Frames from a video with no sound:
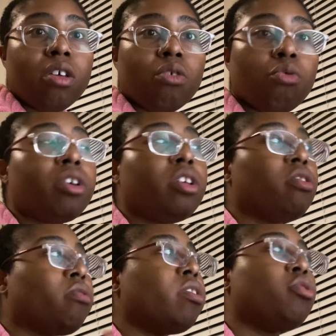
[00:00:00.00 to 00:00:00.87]

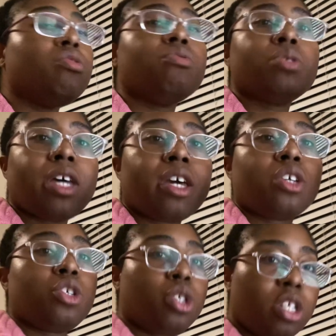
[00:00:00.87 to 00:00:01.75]
Green juice,
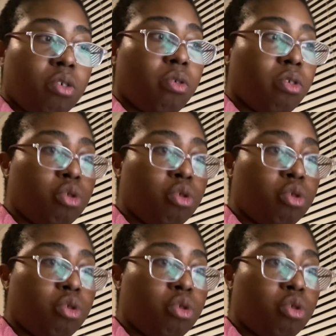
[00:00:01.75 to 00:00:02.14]
like she